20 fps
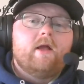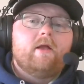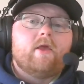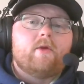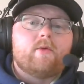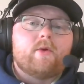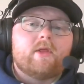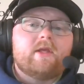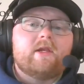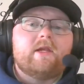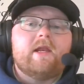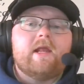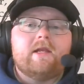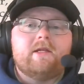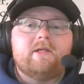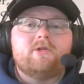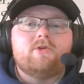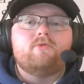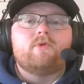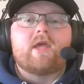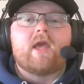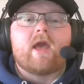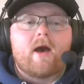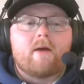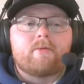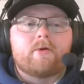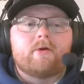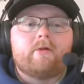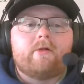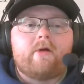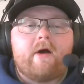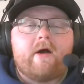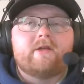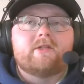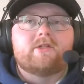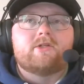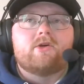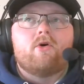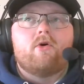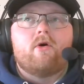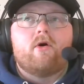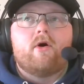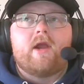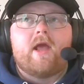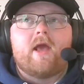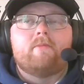They really need to capitalize on